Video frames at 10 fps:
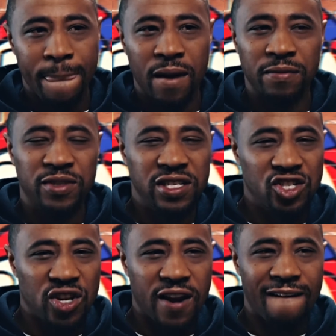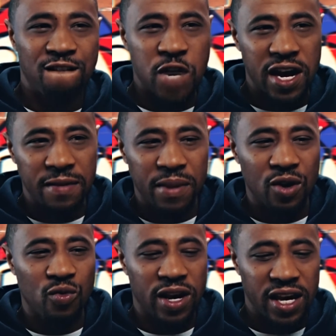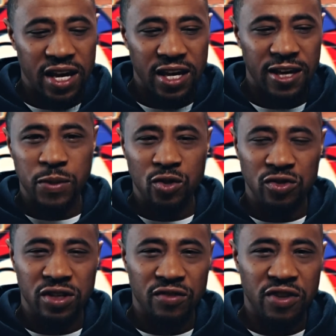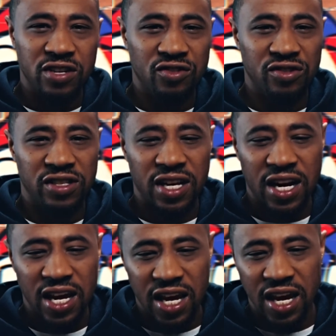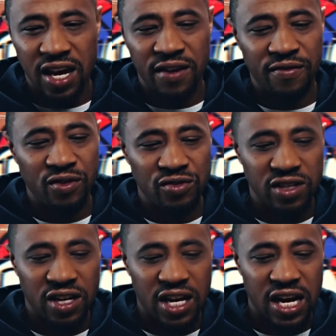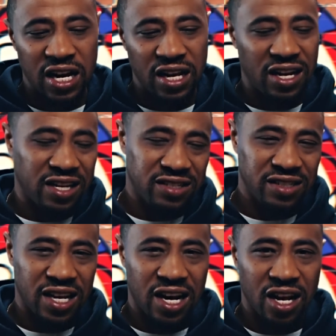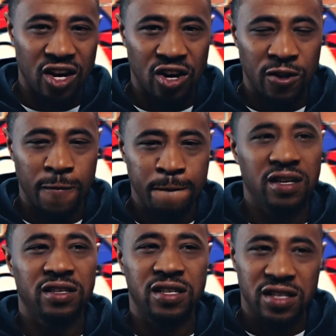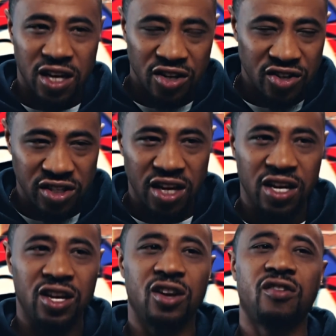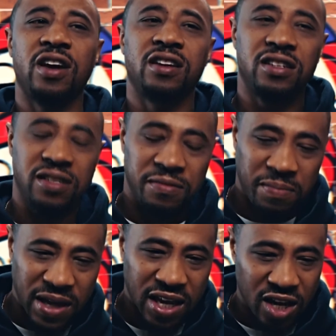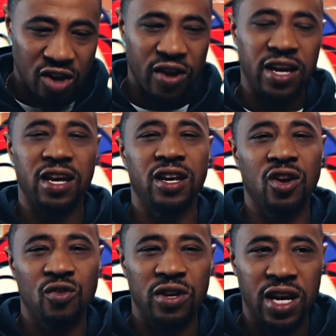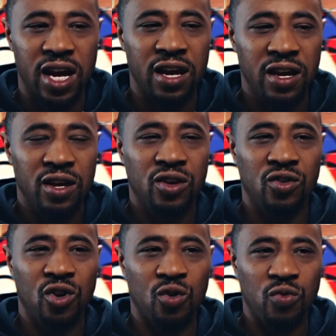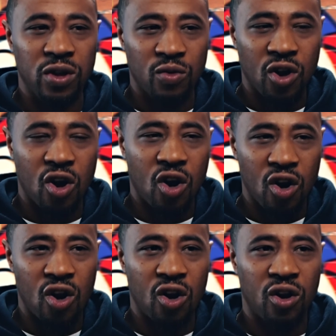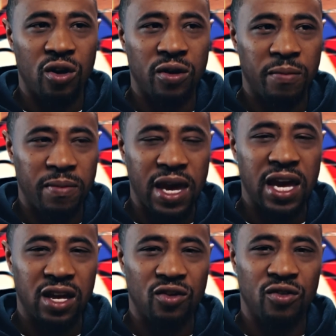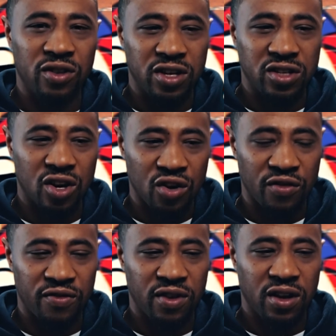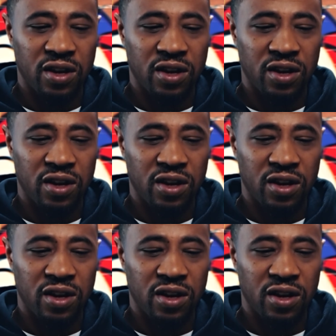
I'm just trying to find my way using the resources that I have, using a lot of the lessons that I learned, just understanding your greatness and being great and knowing that, you know, we were all made on this earth